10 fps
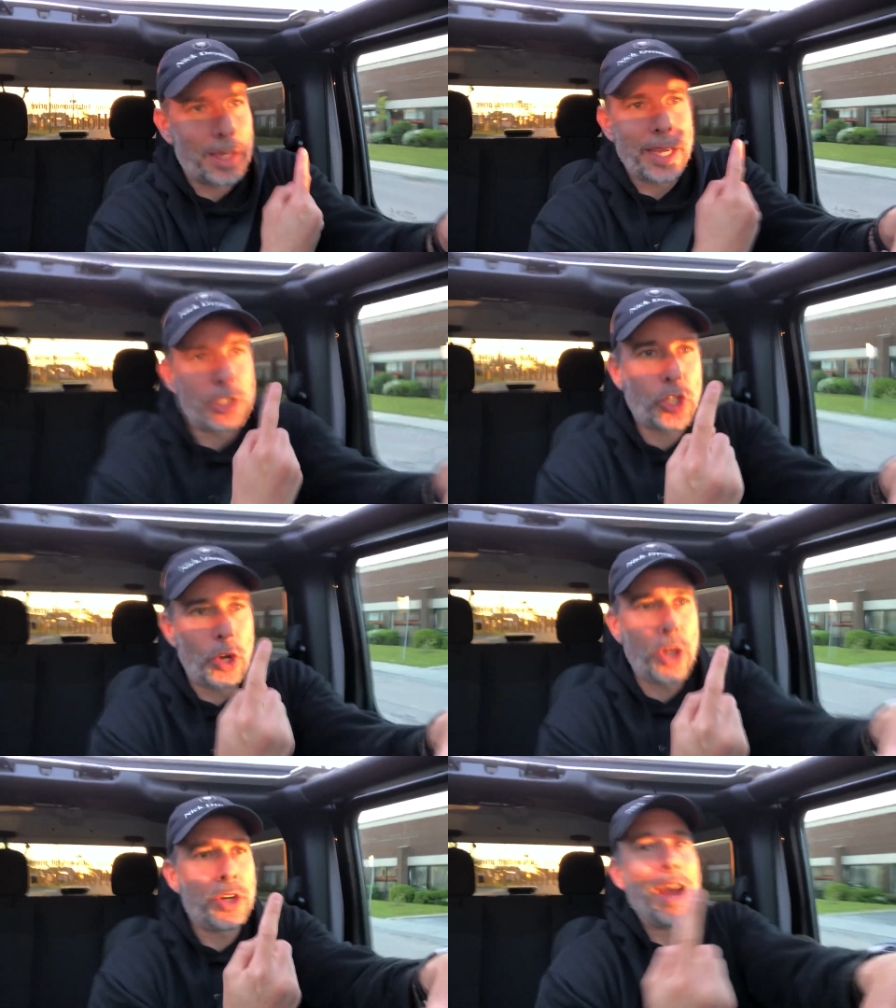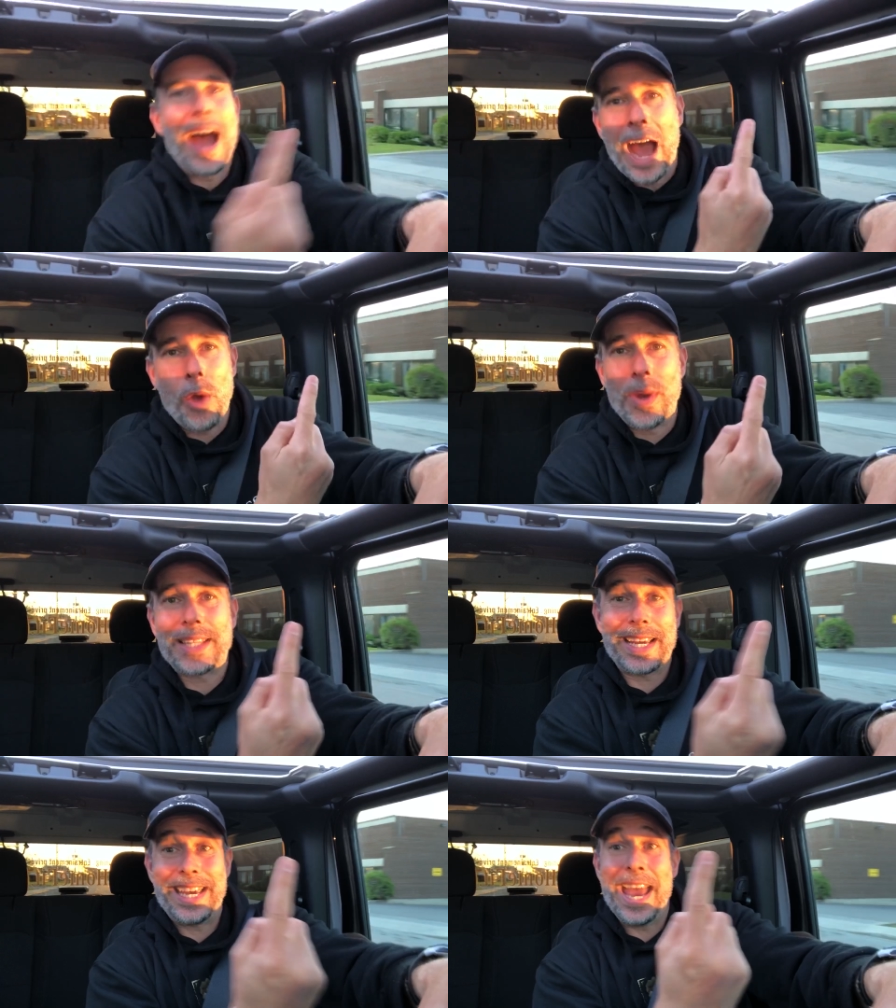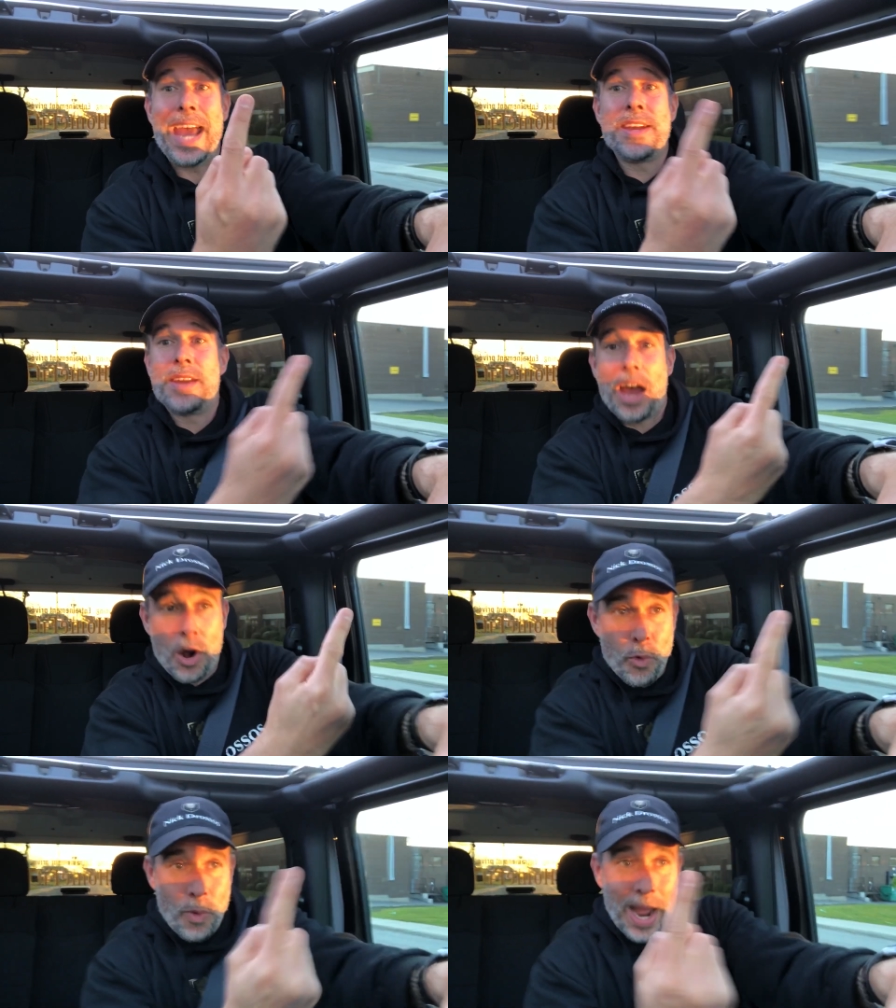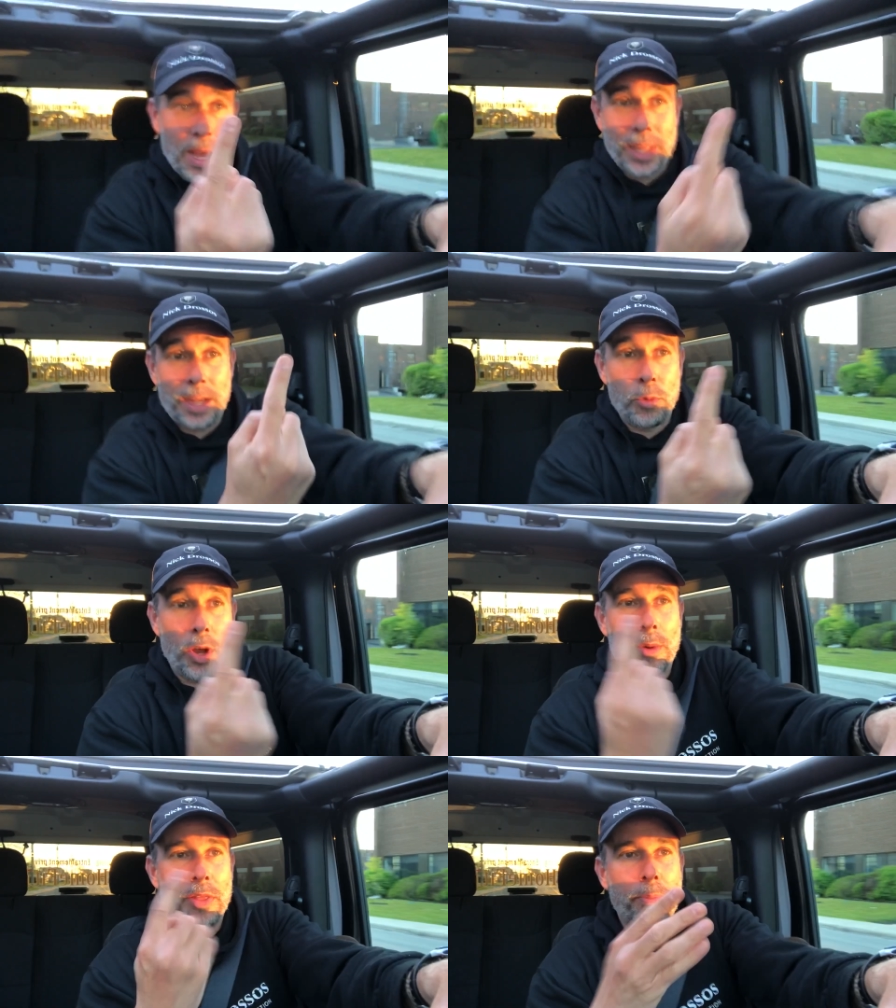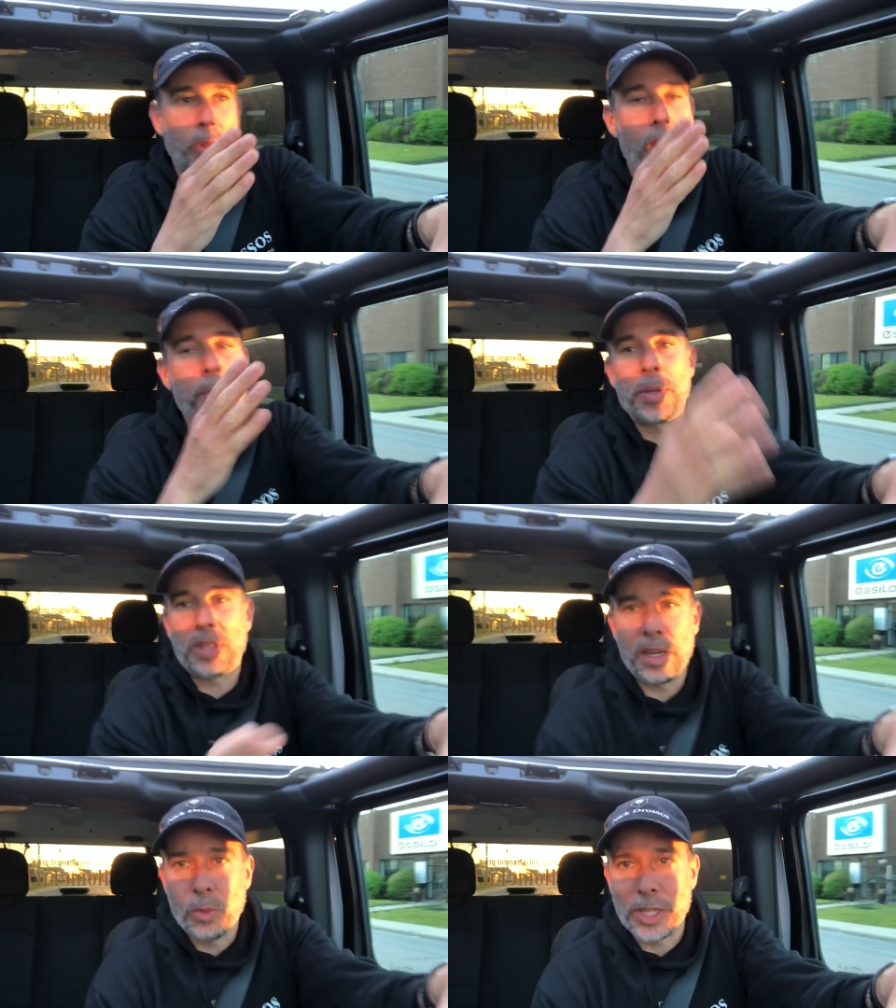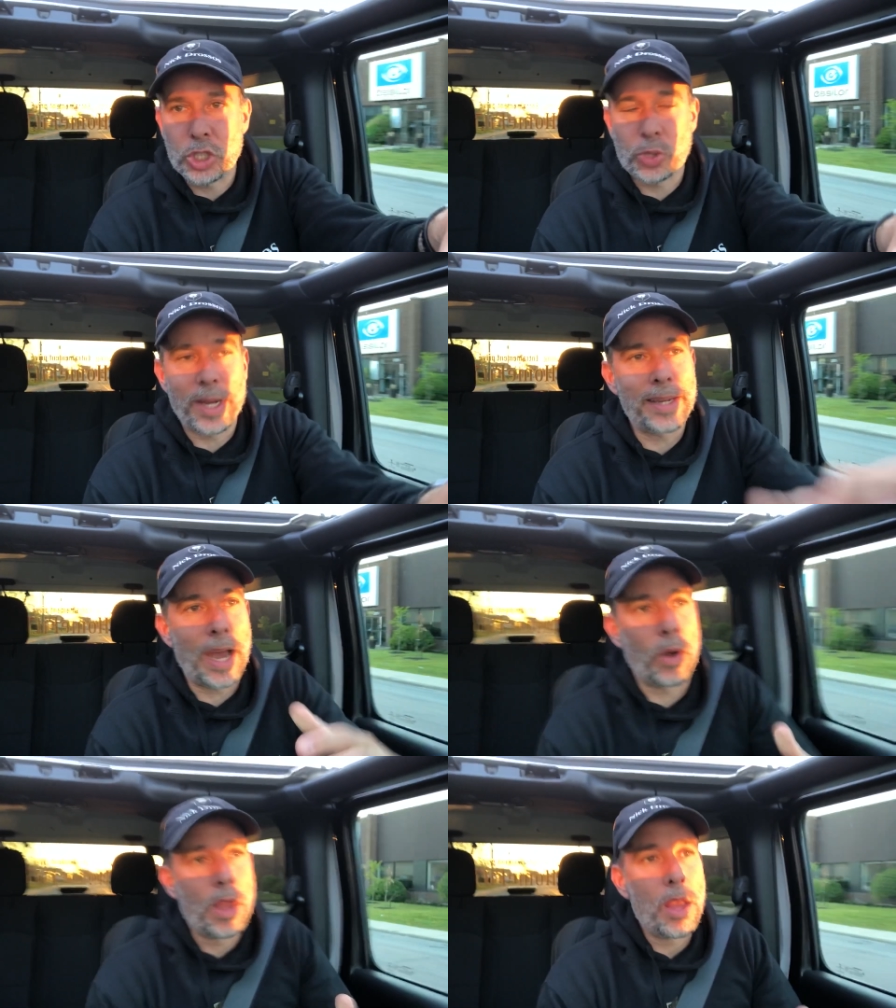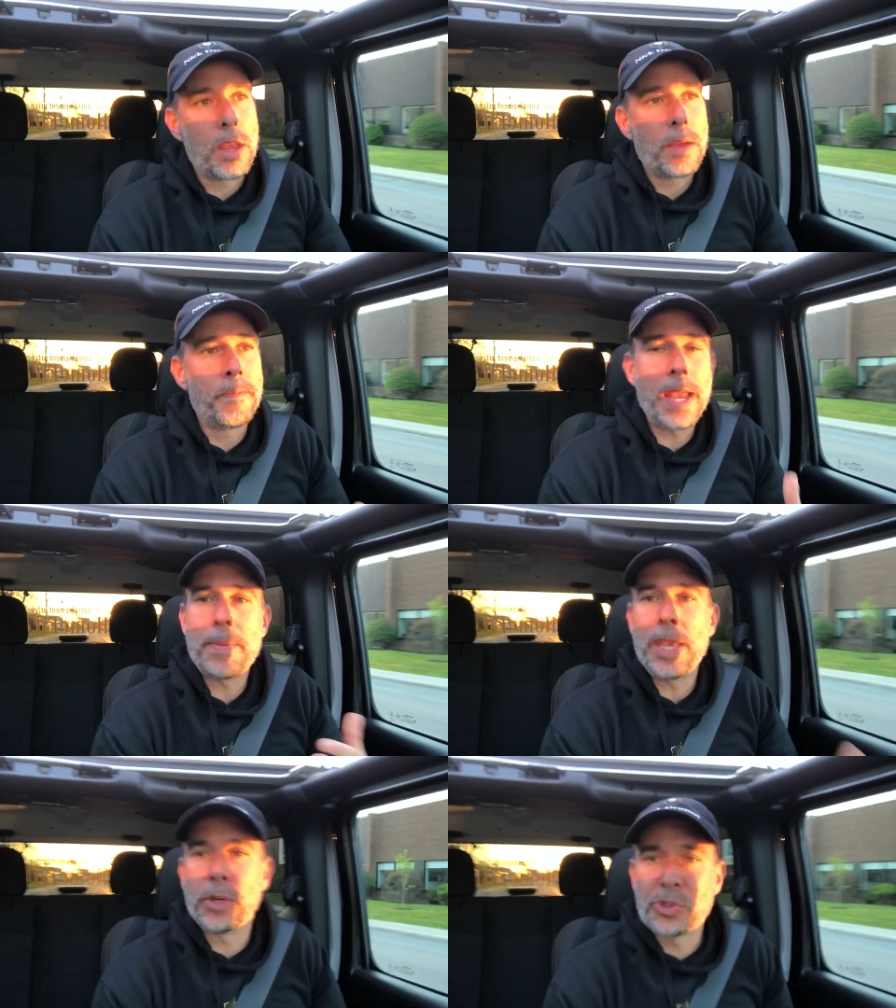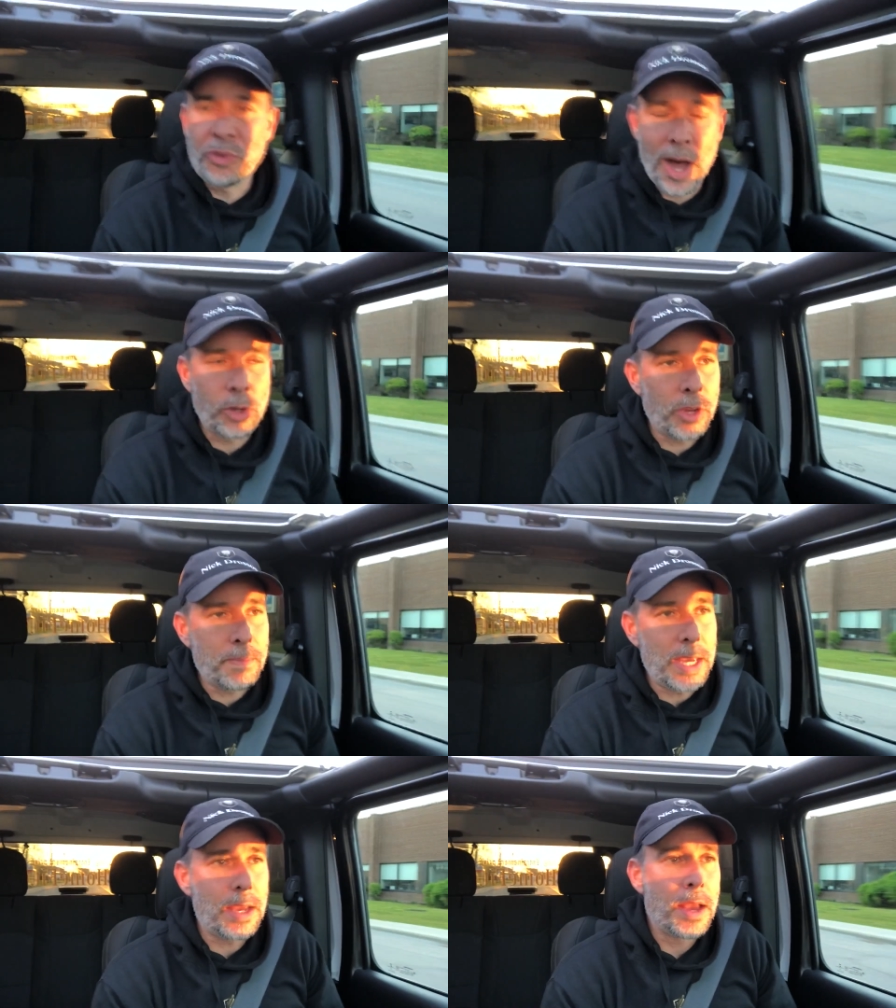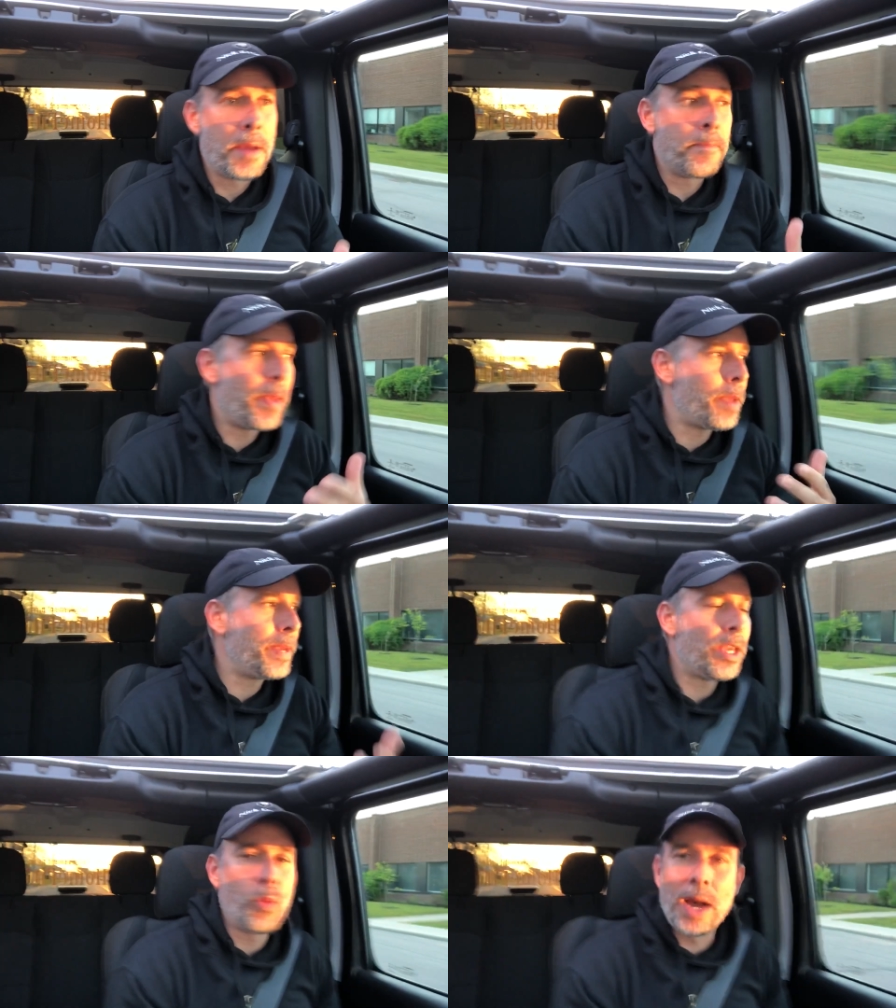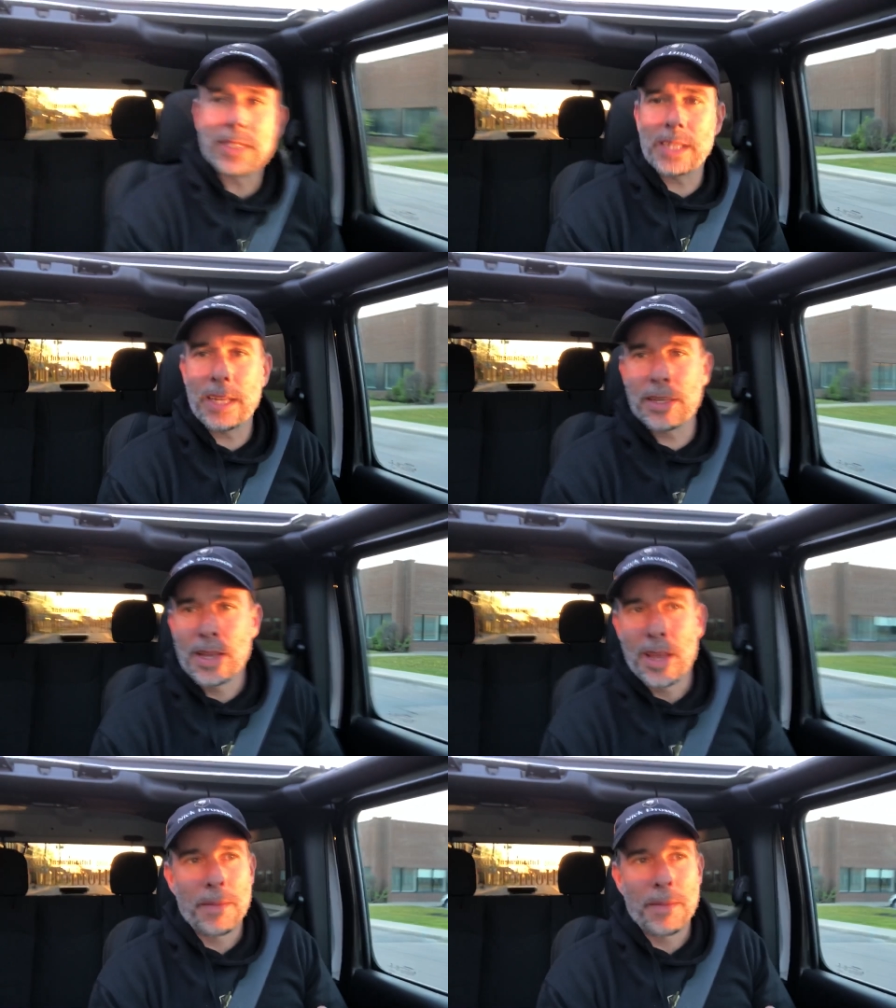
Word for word: He turned, I went again around like I'm going around the block, but then he went straight. Now, maybe he was following me, Maybe he wasn't.